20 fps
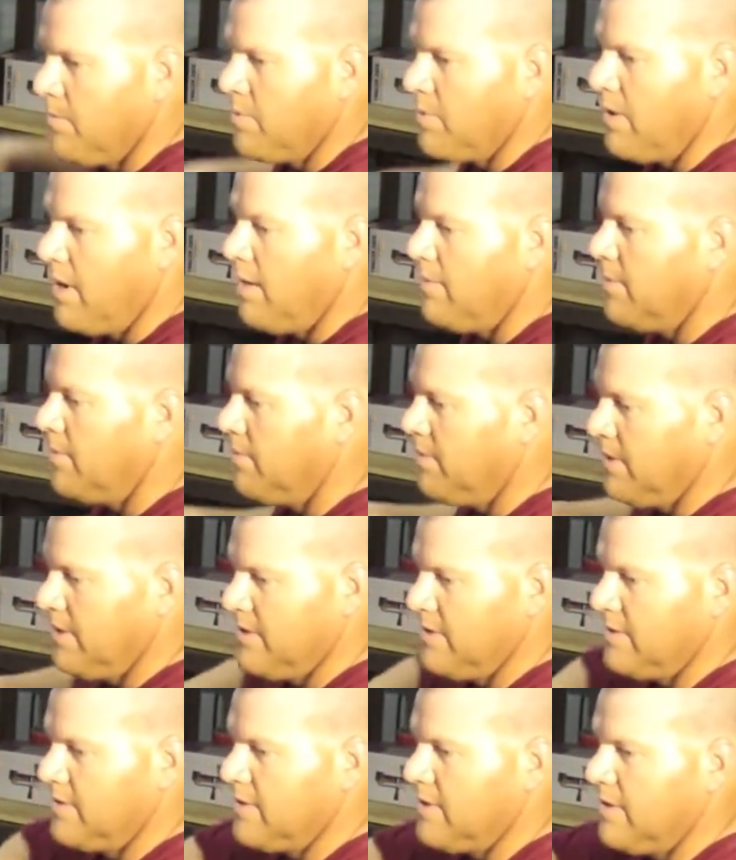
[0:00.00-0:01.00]
probably
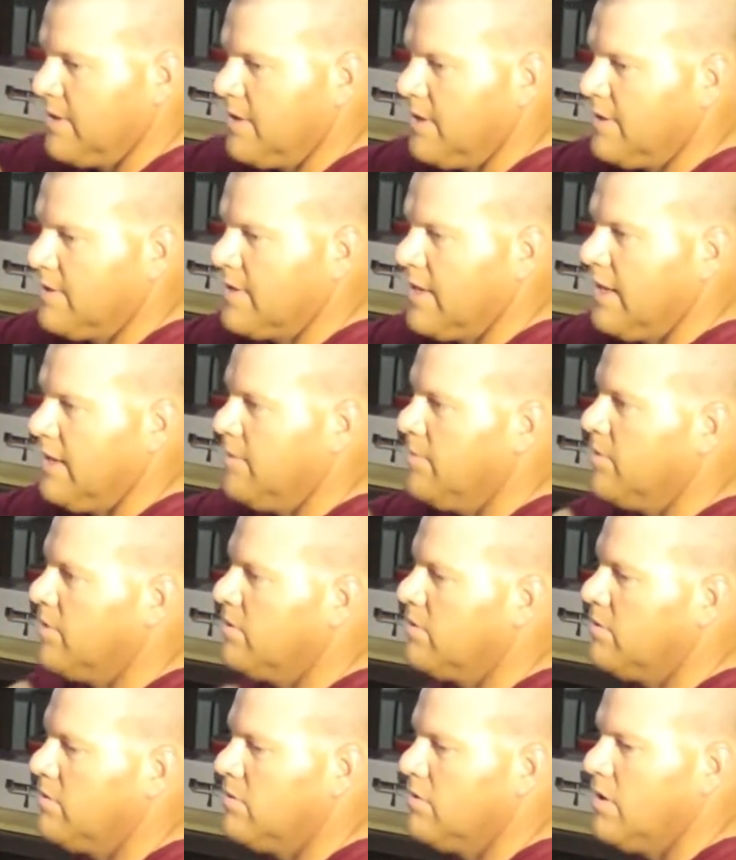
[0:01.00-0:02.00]
just a little
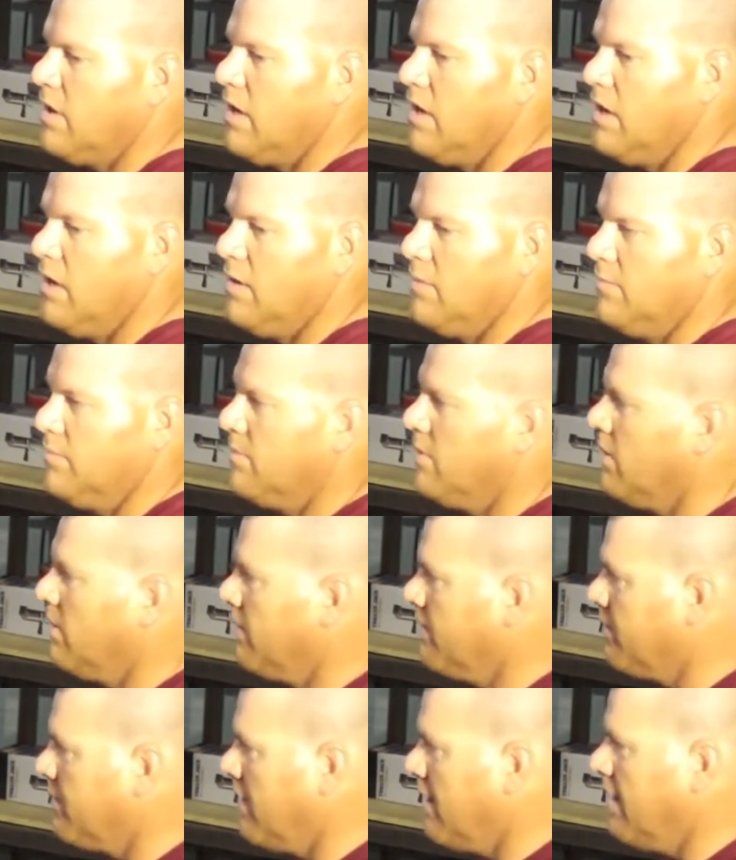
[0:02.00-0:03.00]
table.
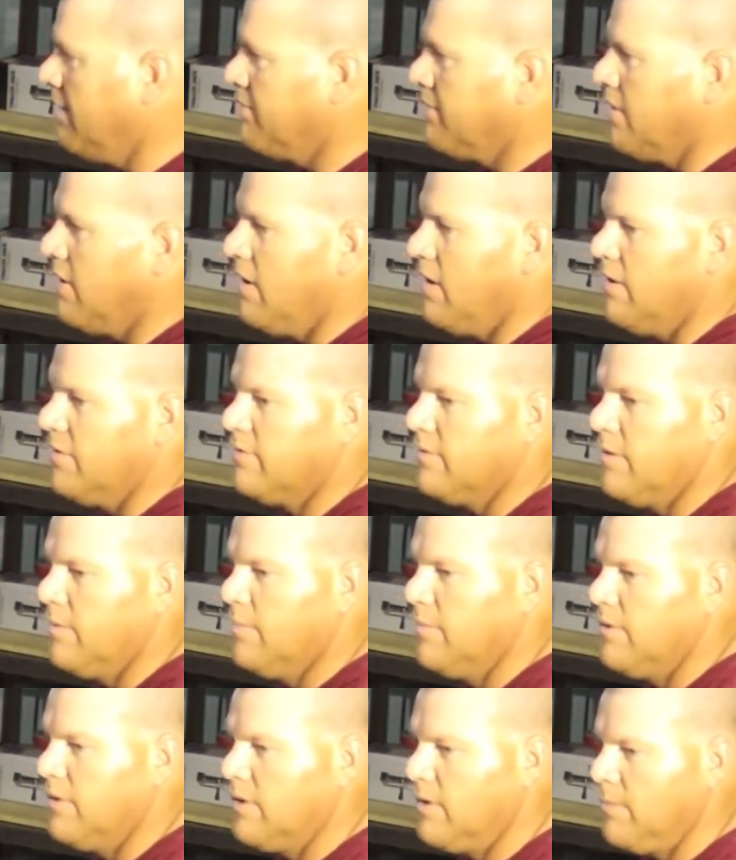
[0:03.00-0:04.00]
If I have to haul
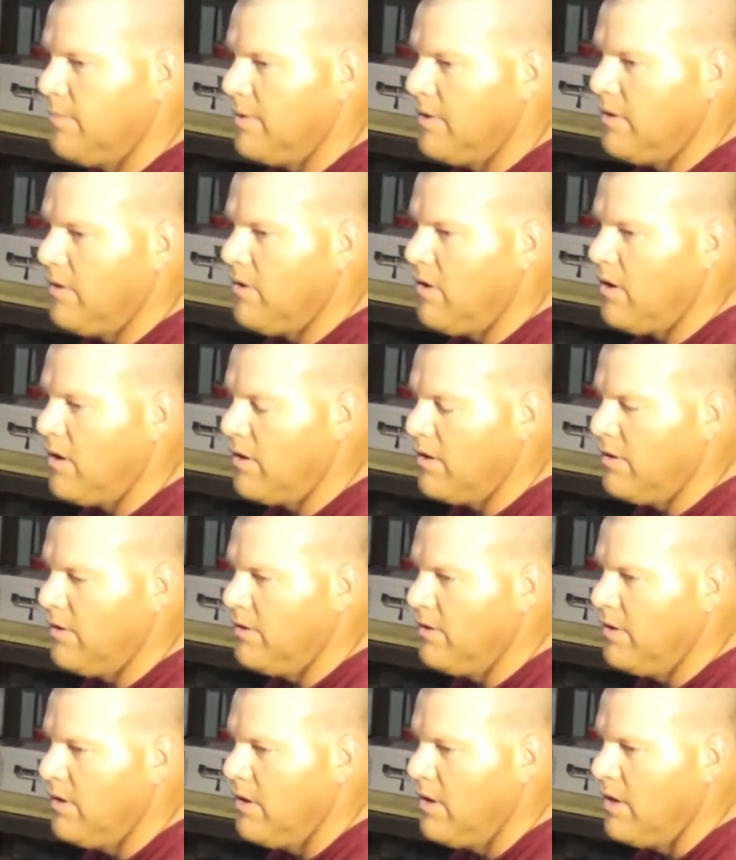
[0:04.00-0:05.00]
something a little bit
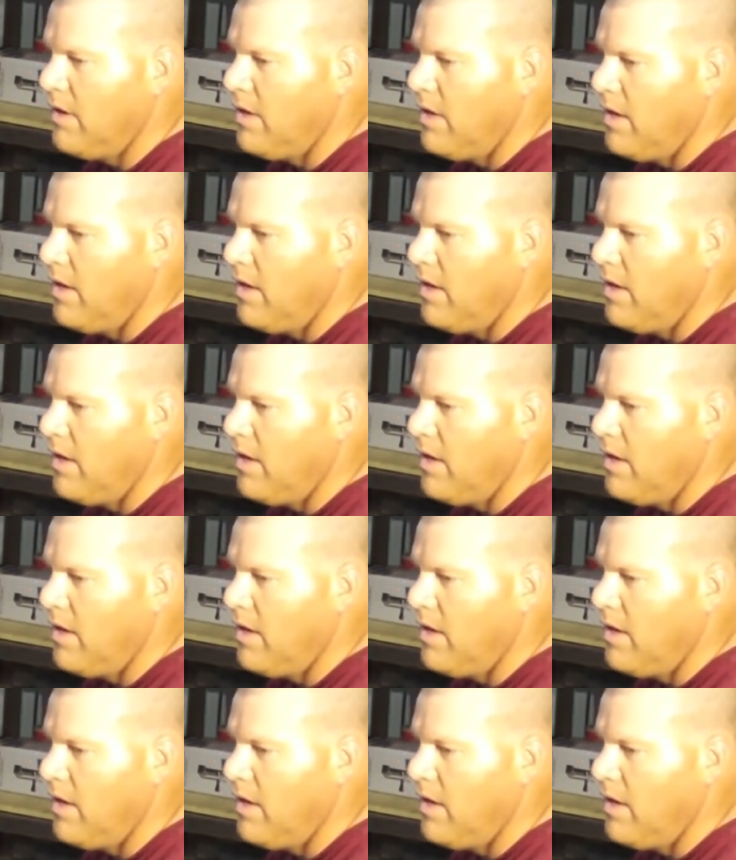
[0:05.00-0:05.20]
longer.